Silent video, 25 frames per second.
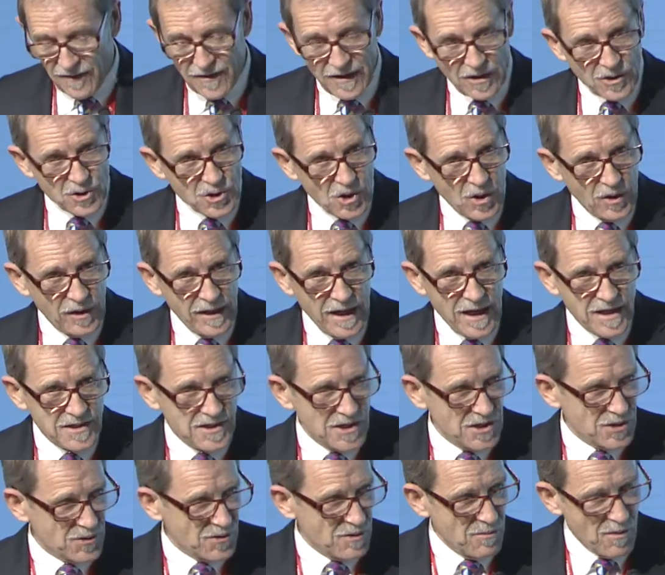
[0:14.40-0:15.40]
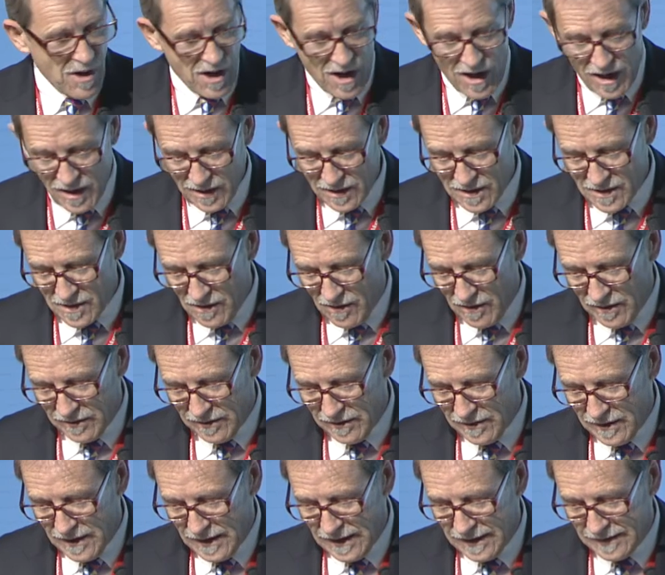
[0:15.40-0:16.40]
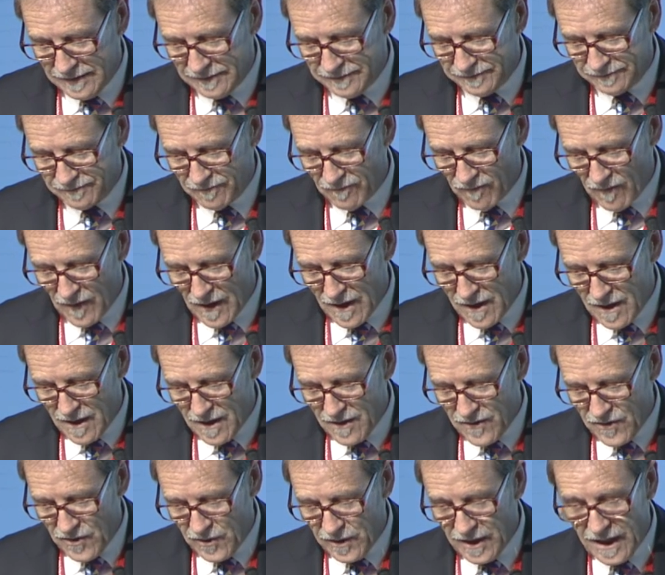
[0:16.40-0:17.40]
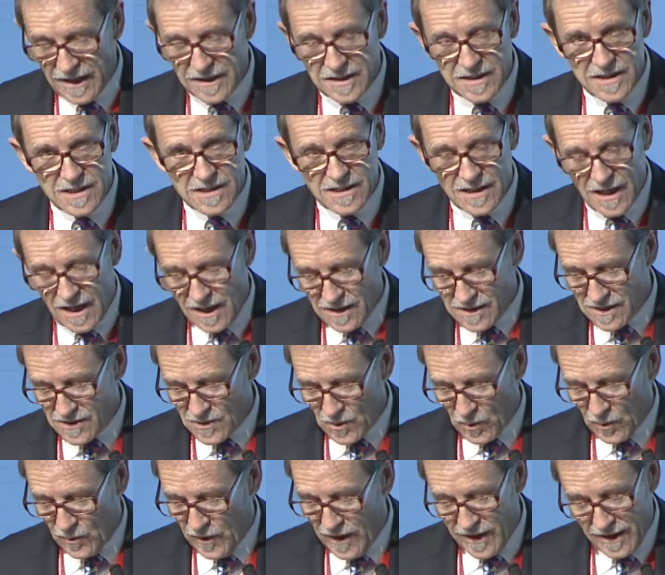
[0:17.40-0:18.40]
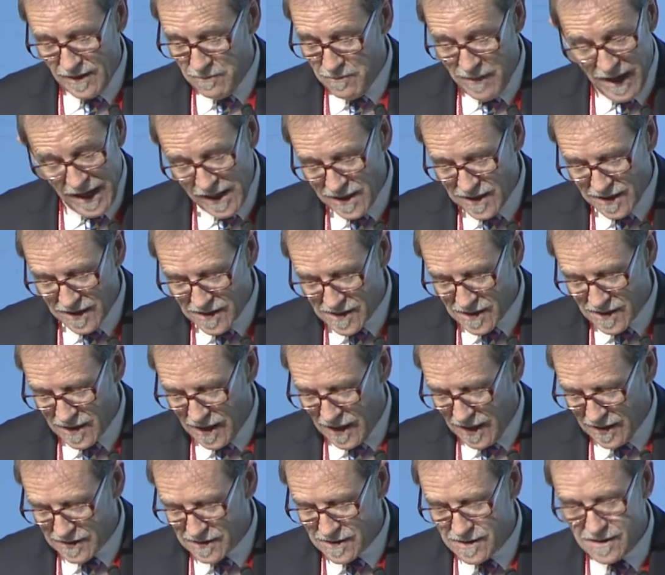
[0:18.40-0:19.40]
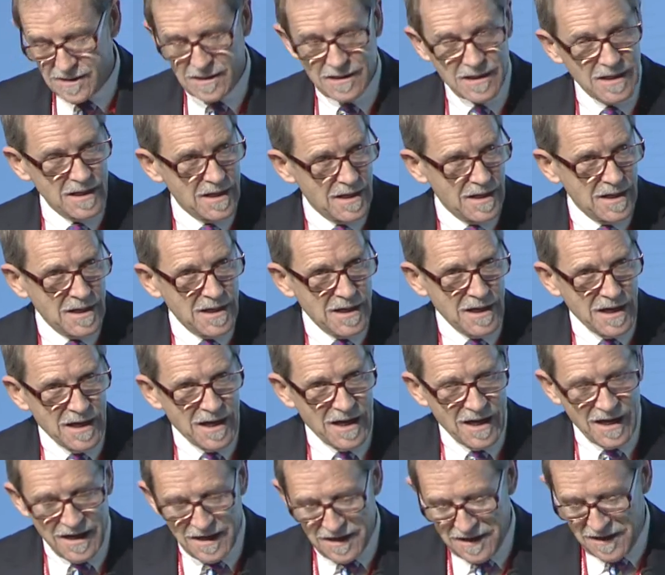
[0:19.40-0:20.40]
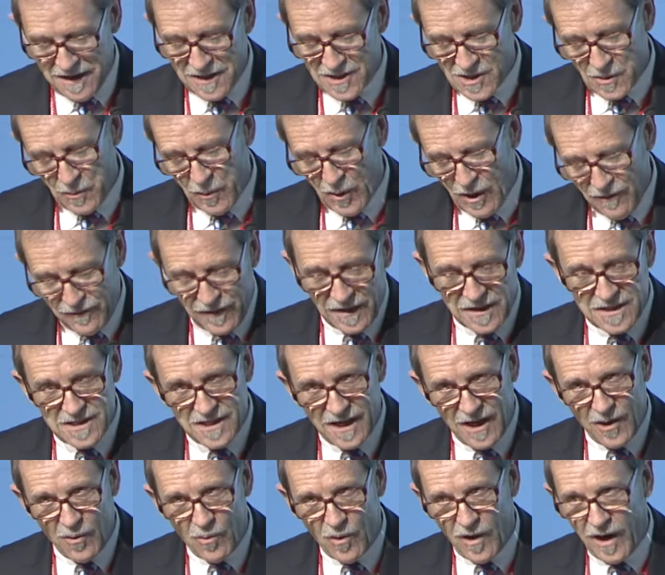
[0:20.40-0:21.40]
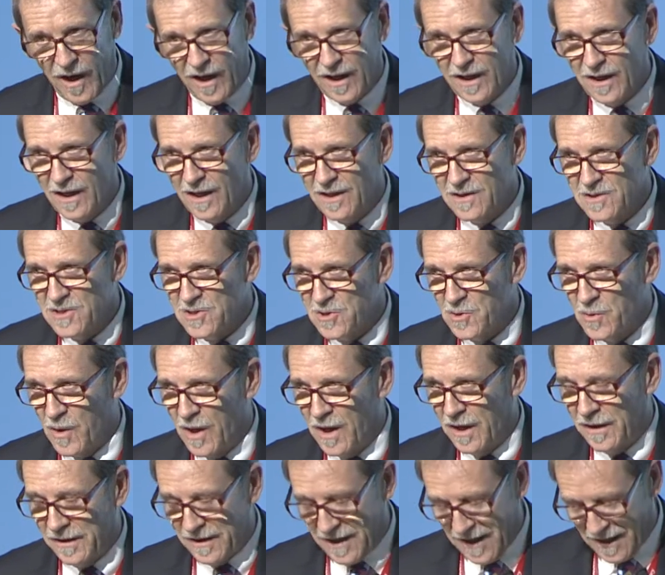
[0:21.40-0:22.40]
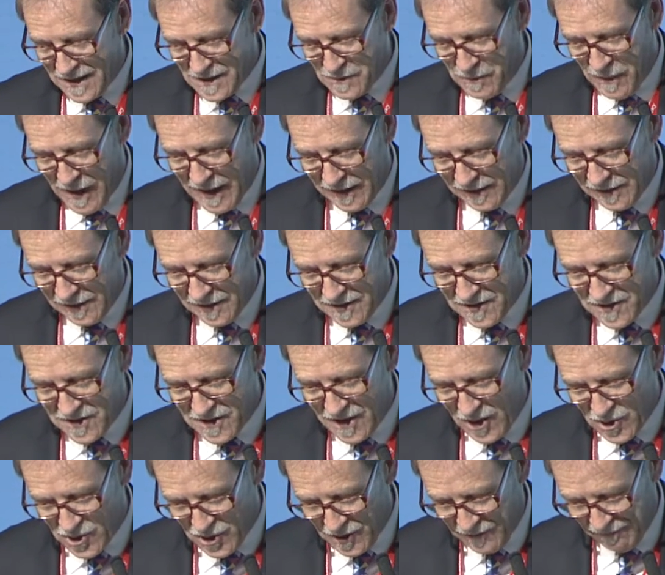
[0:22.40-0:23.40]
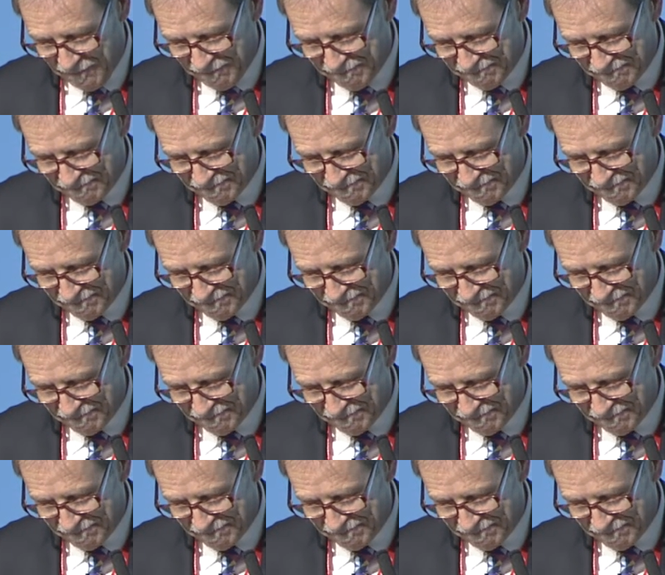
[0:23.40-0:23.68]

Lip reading: I think John Hess's remarks on the United States has already made its cuts is the perfect segue into our next panel discussion.